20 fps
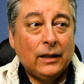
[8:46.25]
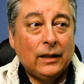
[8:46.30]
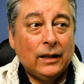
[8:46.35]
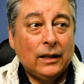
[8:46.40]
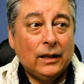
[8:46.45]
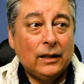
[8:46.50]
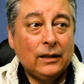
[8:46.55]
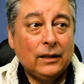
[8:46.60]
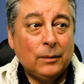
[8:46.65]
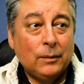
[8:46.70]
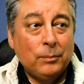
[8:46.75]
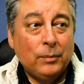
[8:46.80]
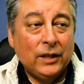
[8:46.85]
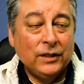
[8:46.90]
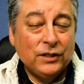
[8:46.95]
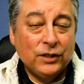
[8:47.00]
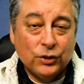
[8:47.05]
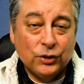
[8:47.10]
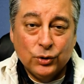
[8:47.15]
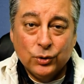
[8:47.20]
Uh, a
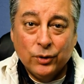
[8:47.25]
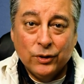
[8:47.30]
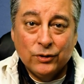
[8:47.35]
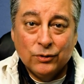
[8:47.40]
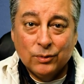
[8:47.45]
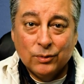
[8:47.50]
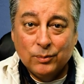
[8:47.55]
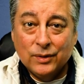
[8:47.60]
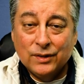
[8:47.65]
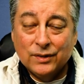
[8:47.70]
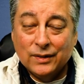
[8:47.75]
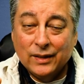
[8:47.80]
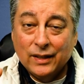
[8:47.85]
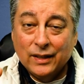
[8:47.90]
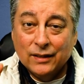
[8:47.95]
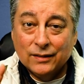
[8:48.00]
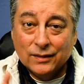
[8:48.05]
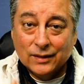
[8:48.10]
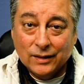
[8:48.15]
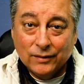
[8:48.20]
budget choice would be,
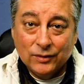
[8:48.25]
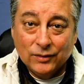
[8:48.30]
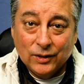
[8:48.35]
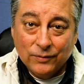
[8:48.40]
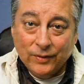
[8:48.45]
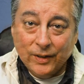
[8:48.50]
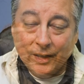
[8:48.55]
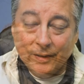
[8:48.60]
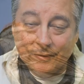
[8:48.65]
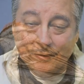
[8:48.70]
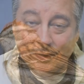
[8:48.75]
say, the seventy-five